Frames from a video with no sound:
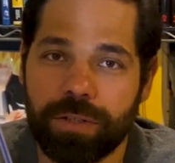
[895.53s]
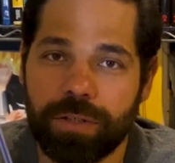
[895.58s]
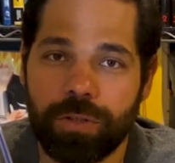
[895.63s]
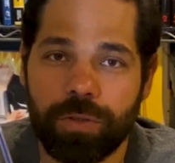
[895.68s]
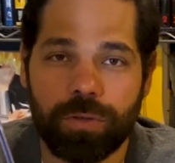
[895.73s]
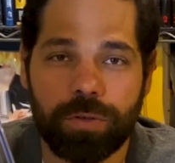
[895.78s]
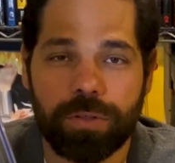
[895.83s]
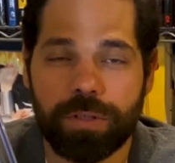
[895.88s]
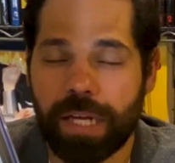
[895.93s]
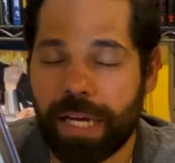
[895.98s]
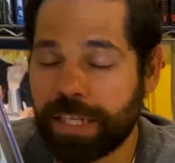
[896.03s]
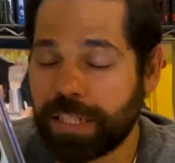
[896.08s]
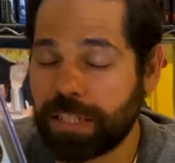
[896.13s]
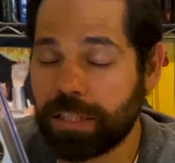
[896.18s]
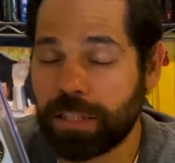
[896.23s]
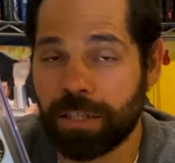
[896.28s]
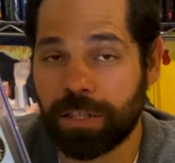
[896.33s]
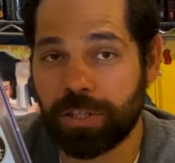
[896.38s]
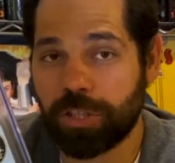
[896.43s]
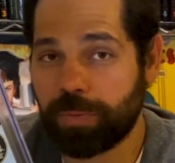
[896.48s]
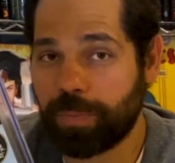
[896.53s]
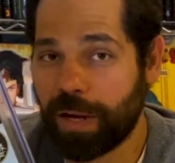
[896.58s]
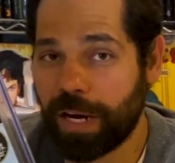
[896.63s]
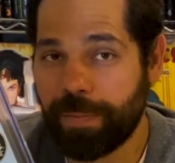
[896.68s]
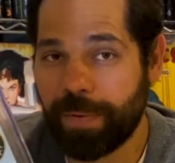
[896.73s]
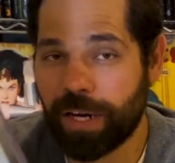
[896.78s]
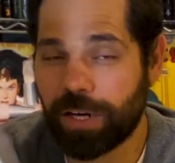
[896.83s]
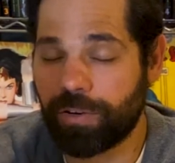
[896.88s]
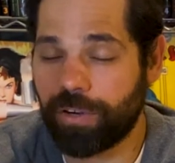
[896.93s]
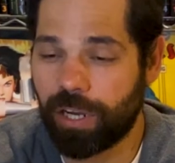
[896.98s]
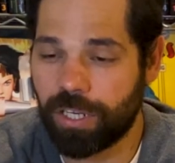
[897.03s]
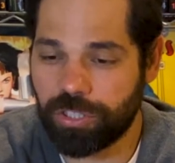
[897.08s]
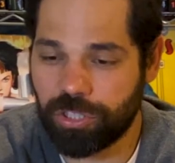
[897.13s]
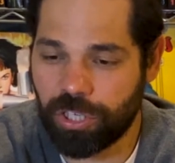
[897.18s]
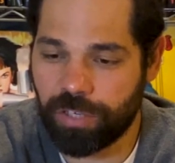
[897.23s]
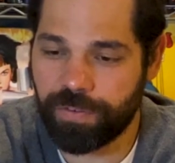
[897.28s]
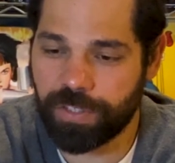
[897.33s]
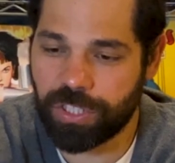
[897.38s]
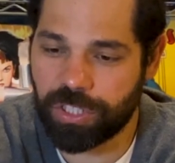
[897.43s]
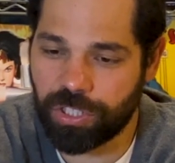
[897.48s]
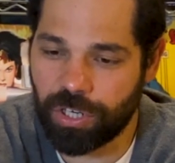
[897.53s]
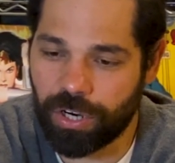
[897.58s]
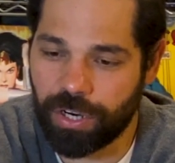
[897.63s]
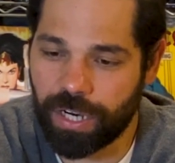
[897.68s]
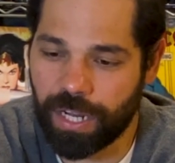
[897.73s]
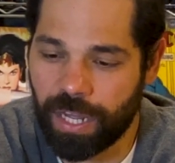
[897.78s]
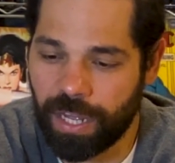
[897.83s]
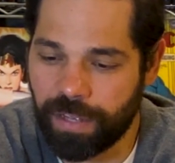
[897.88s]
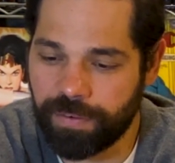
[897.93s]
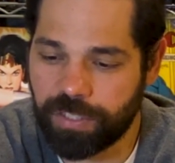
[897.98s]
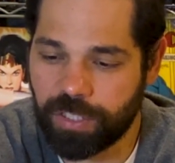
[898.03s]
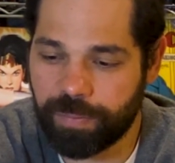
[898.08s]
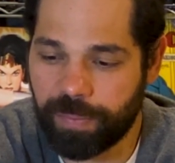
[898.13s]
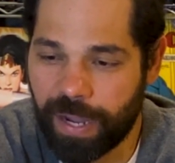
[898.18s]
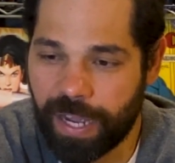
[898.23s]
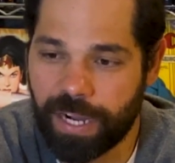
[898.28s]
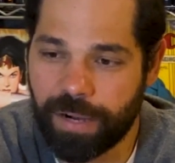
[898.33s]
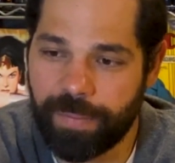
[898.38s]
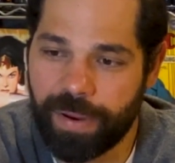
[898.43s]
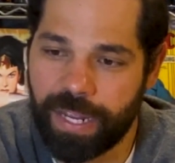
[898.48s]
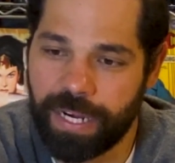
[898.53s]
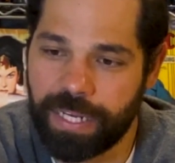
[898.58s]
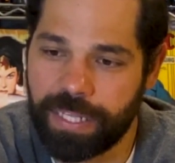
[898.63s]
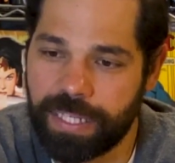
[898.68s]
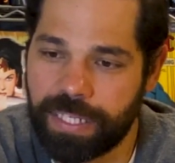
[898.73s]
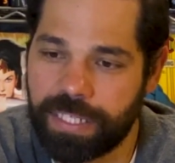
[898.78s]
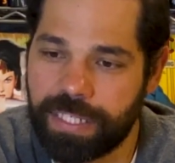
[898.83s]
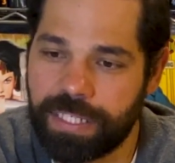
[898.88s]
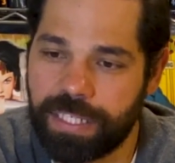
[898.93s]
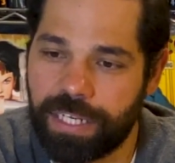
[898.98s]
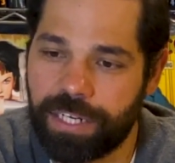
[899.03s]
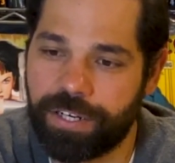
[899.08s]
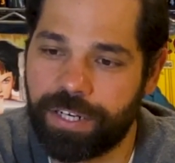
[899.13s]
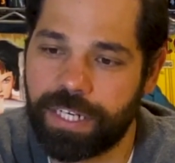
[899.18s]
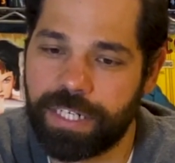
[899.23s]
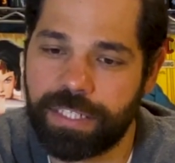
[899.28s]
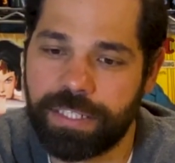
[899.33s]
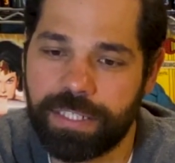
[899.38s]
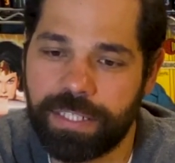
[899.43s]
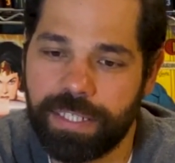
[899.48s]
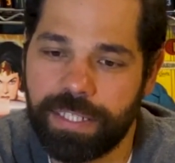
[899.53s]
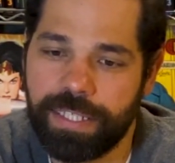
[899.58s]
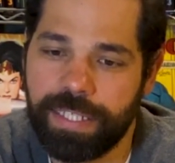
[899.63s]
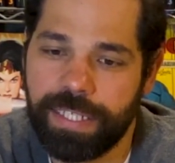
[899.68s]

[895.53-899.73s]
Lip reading: cool Spider-Man crossover start of Spider-Man in this series.